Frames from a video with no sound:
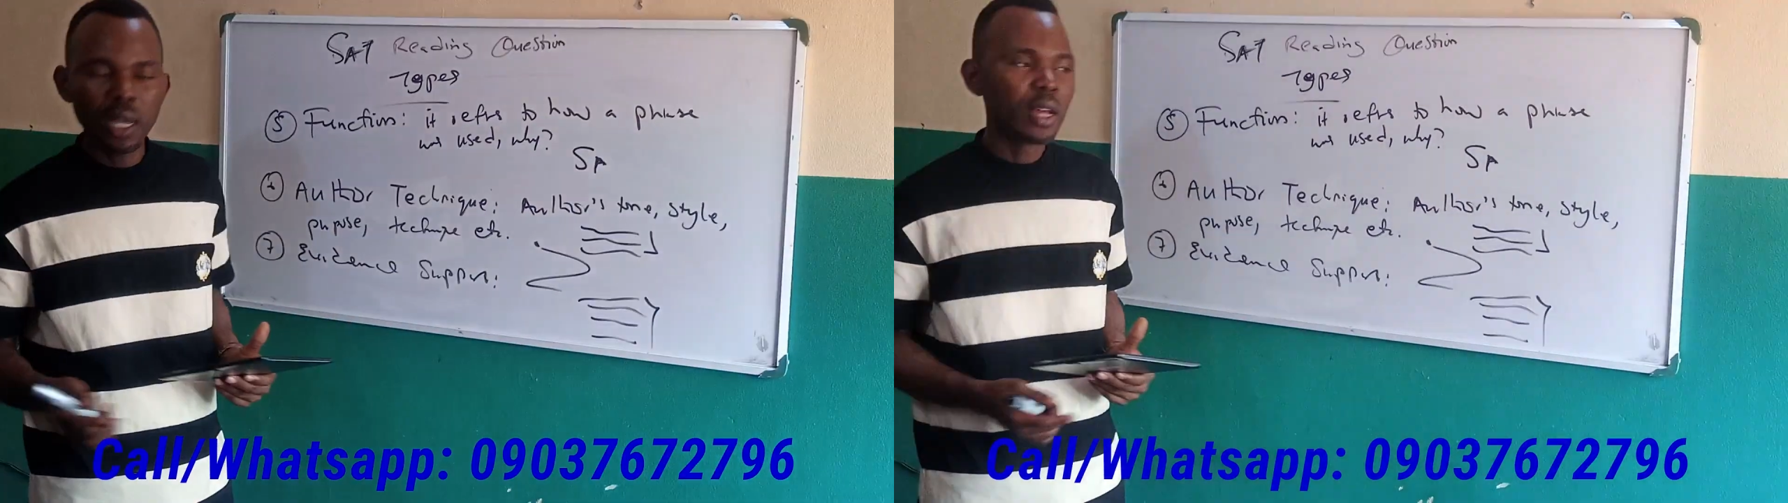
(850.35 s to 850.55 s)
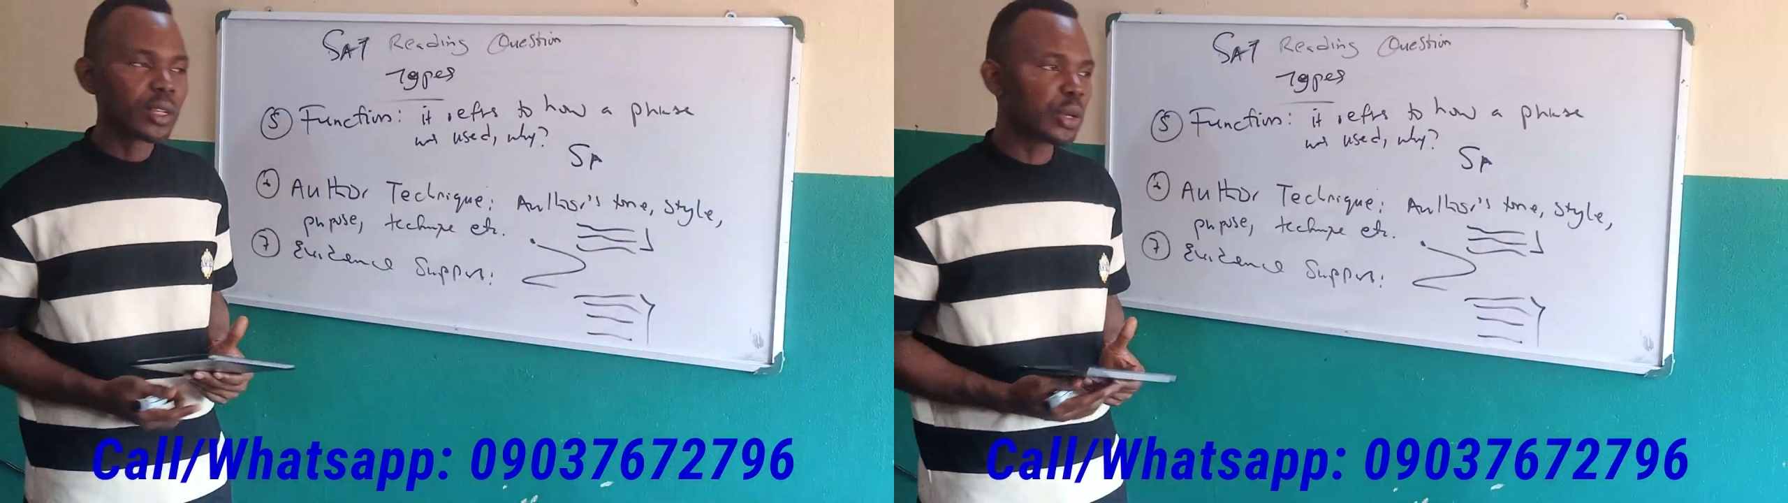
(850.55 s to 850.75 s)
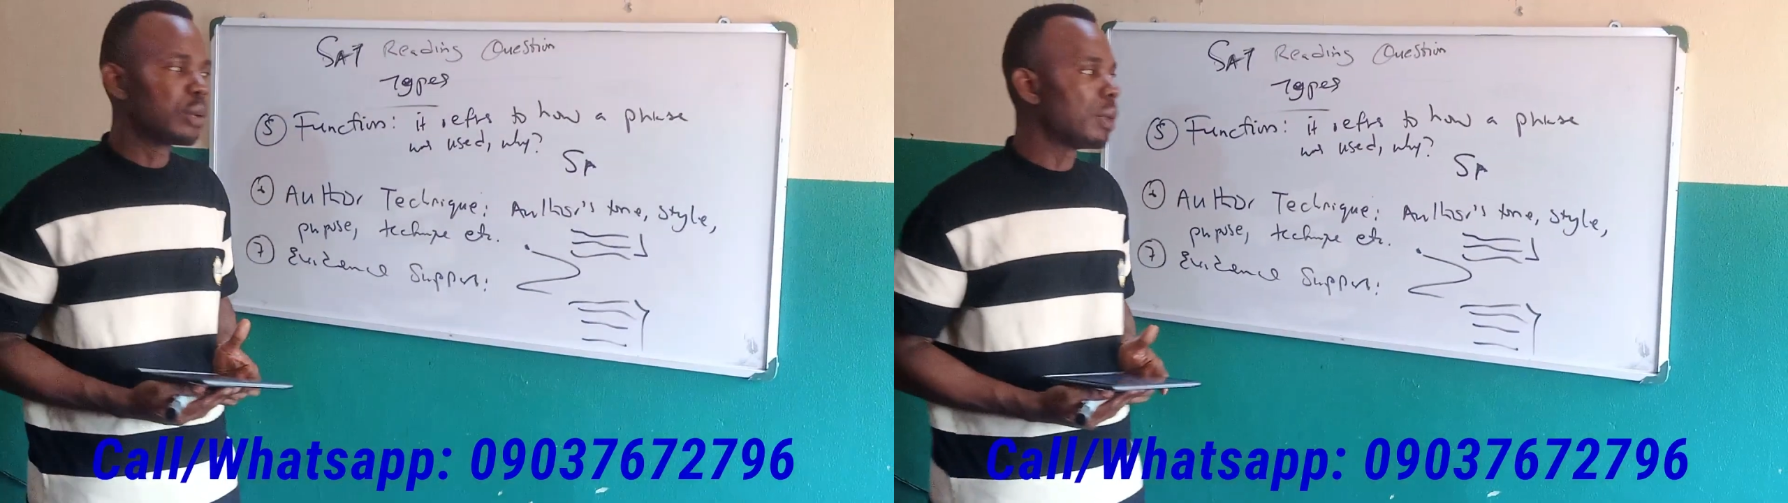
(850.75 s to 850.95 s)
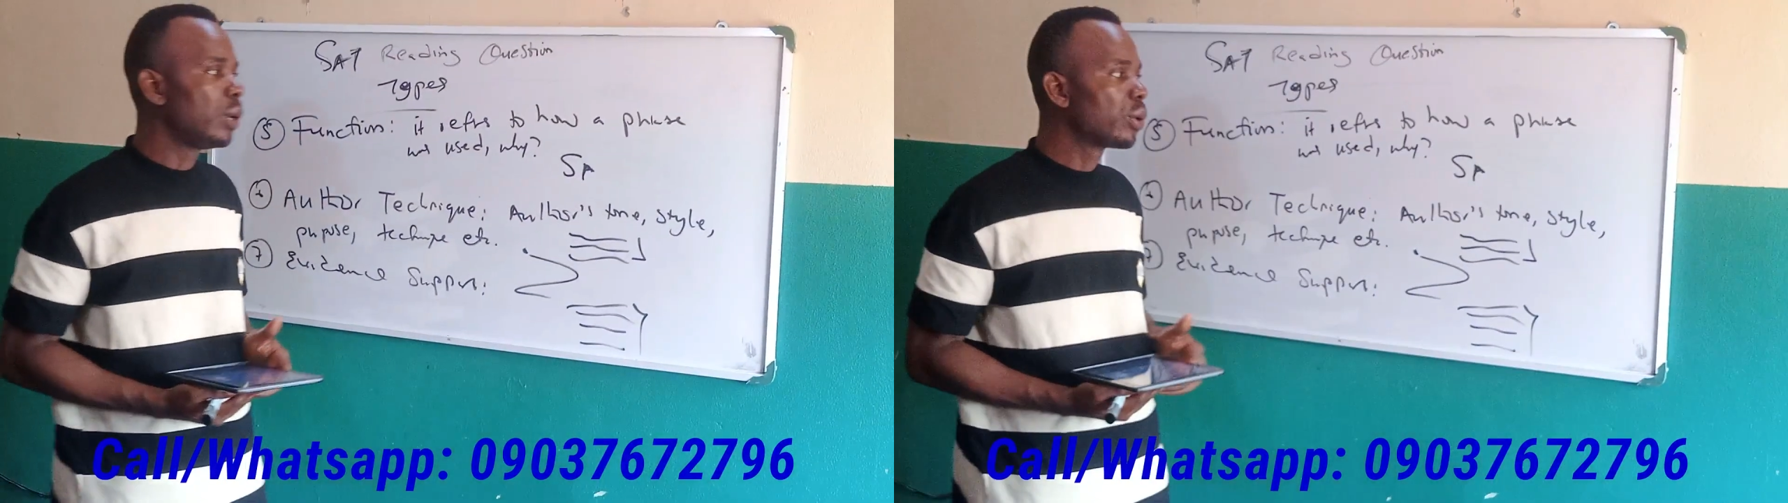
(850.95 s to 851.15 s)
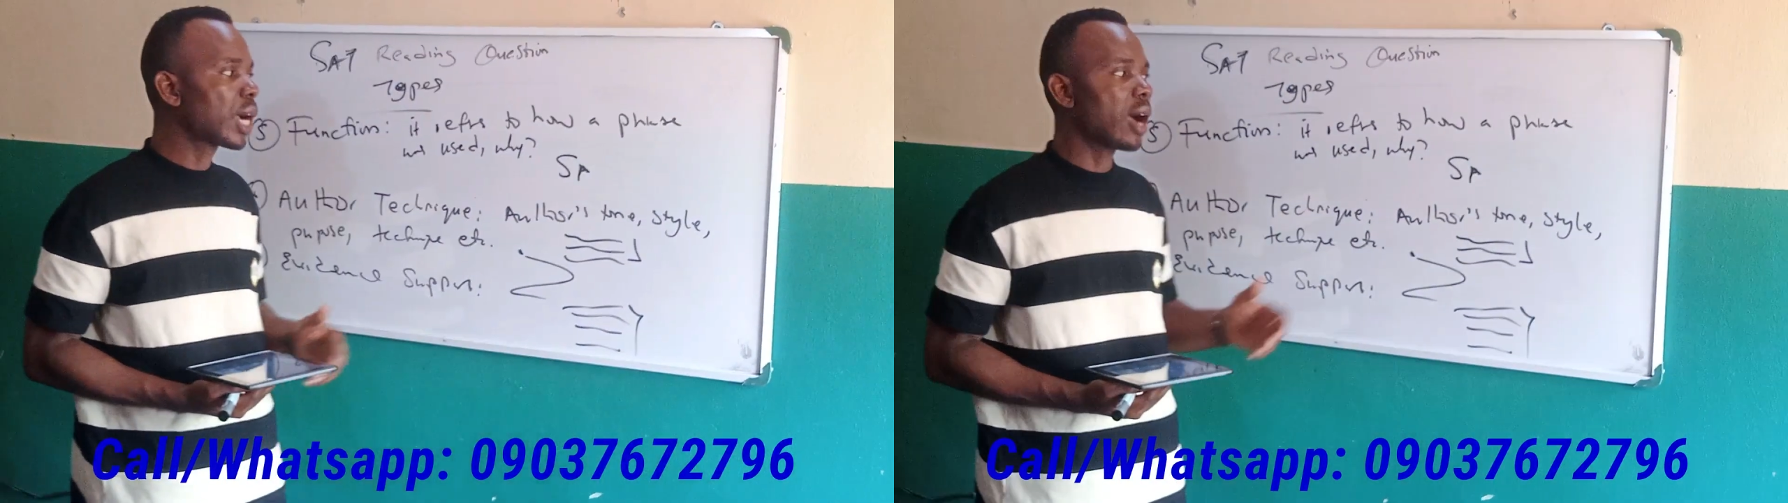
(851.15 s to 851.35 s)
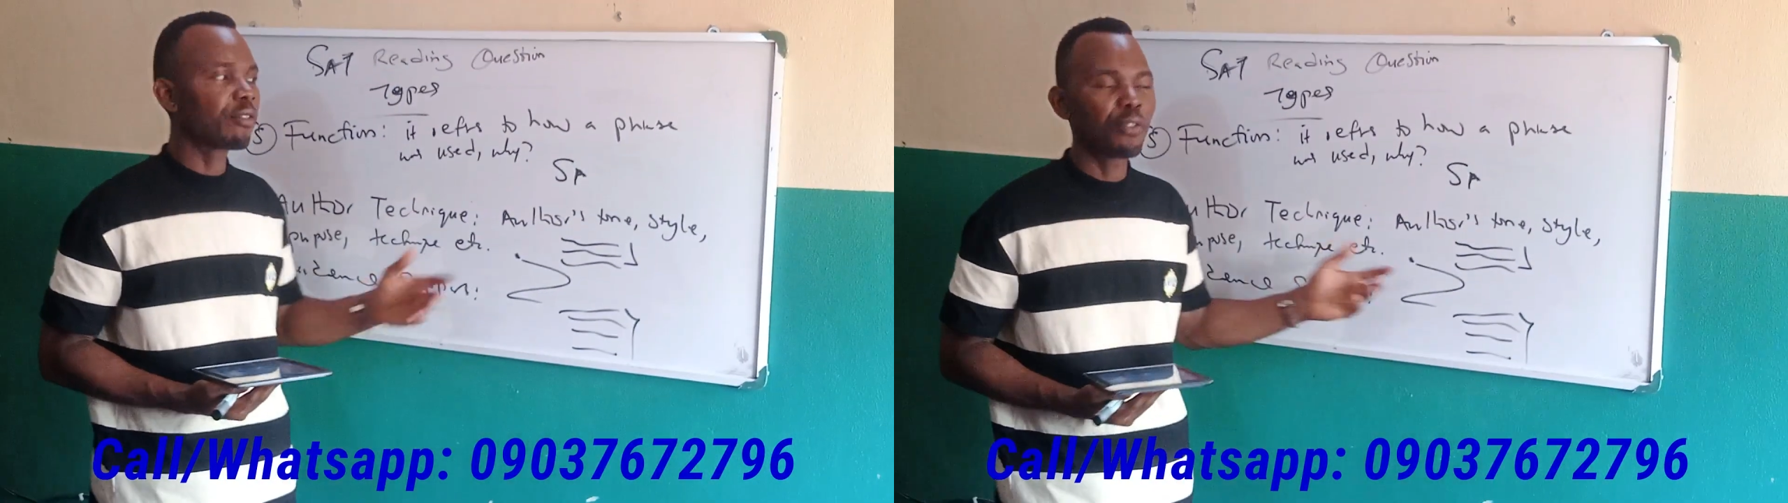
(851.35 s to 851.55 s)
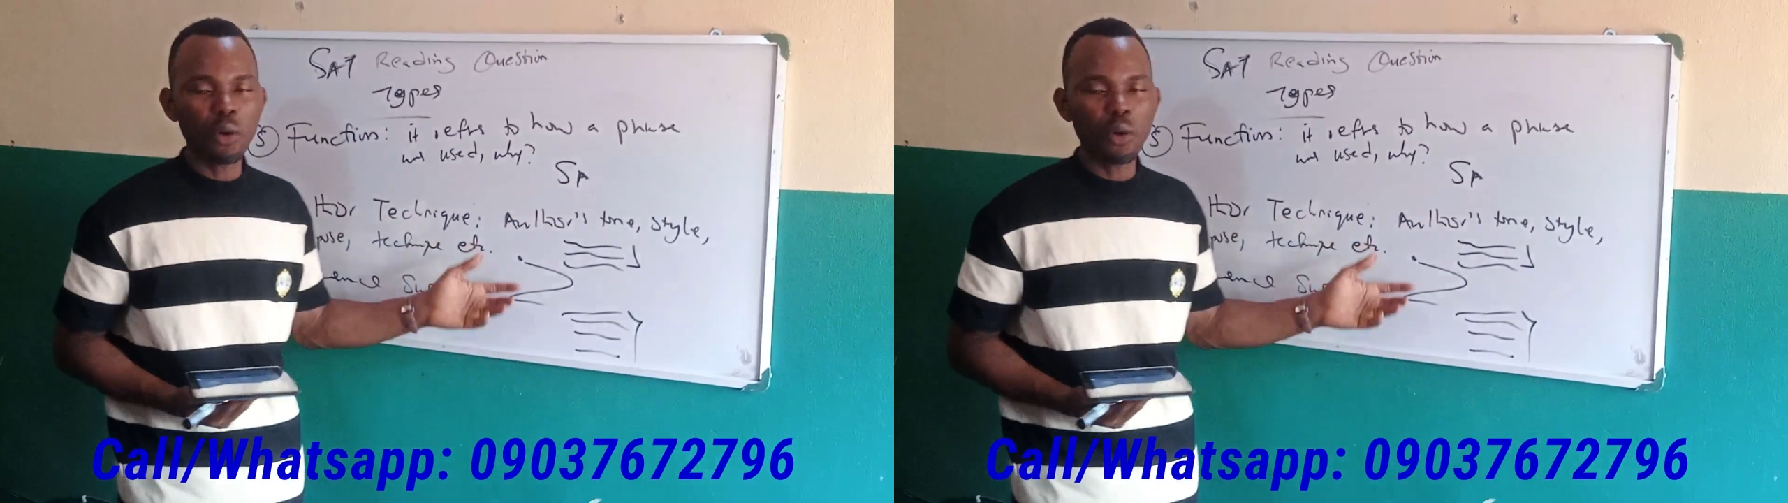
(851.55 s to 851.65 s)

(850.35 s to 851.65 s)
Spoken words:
So you may look out for